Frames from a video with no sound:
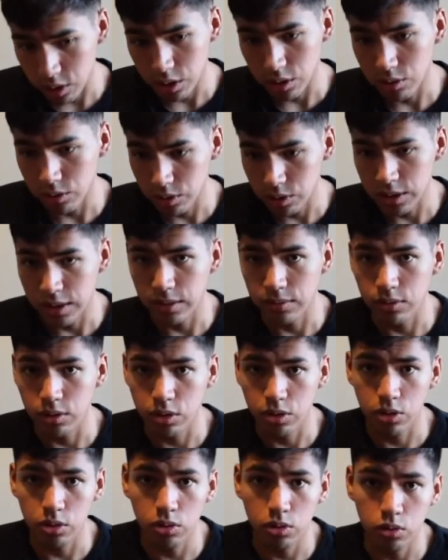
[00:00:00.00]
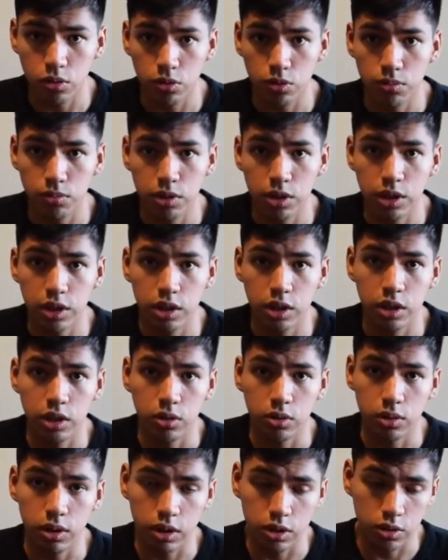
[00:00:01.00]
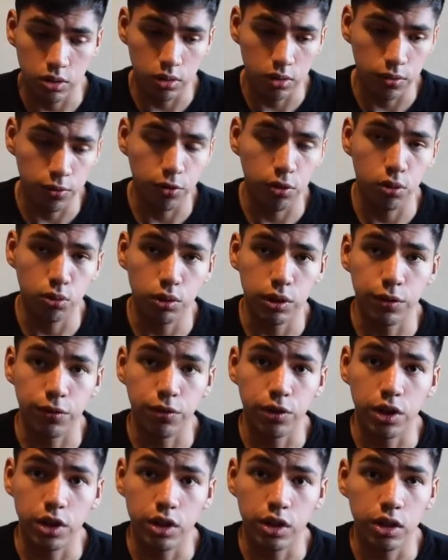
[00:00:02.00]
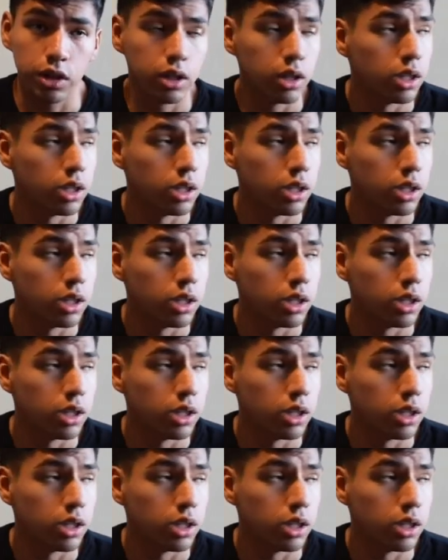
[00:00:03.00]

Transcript: received the shoes from me, he would issue a full refund.